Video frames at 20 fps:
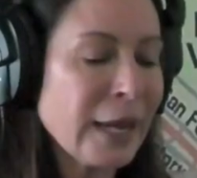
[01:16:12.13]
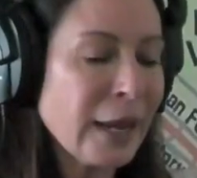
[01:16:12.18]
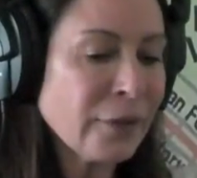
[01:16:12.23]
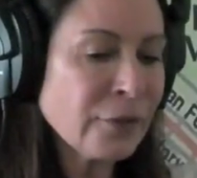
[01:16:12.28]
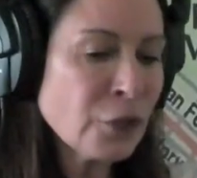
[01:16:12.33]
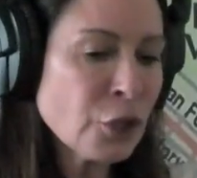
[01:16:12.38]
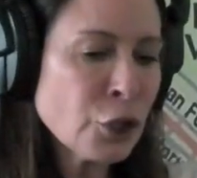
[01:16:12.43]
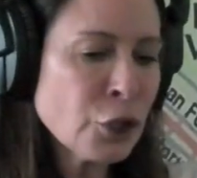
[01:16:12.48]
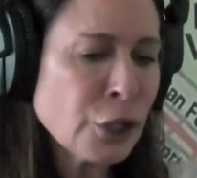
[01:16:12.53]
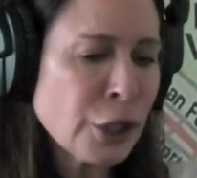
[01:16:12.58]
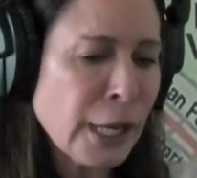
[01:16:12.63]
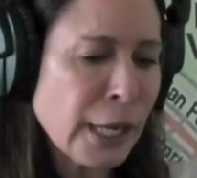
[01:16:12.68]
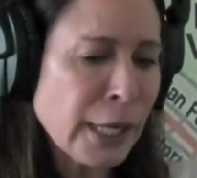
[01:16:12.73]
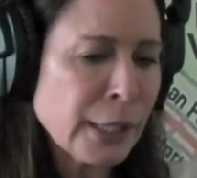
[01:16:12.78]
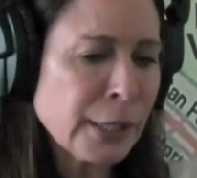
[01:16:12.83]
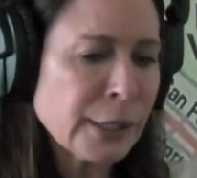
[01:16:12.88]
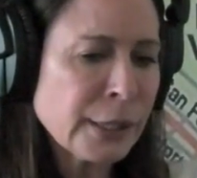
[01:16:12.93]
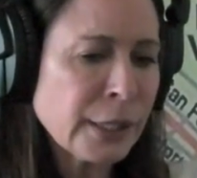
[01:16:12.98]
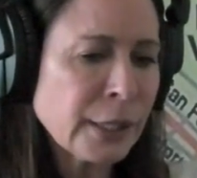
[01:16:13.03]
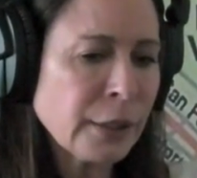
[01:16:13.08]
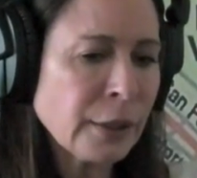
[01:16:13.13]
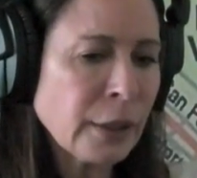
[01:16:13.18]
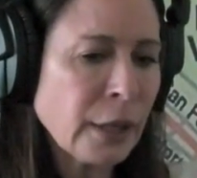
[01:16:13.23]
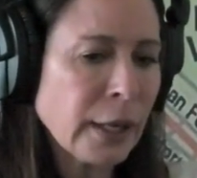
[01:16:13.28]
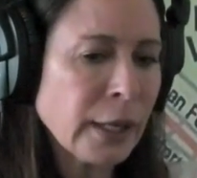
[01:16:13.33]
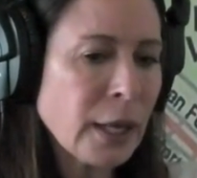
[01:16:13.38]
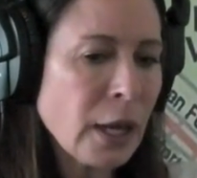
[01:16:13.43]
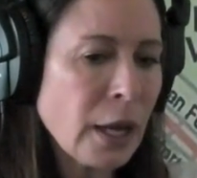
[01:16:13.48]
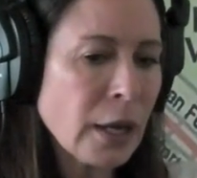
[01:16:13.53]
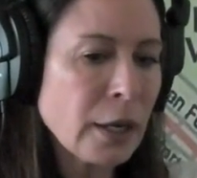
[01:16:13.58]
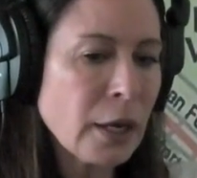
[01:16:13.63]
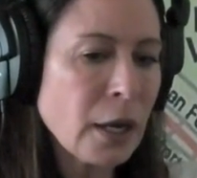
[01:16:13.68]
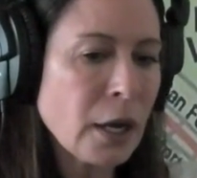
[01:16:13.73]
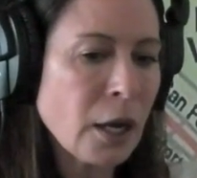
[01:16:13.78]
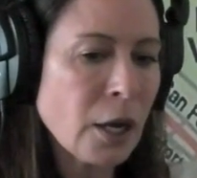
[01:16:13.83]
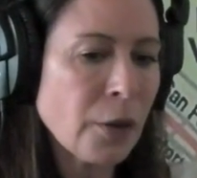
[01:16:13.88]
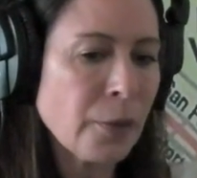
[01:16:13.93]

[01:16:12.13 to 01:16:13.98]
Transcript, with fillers: then after Jason, I got...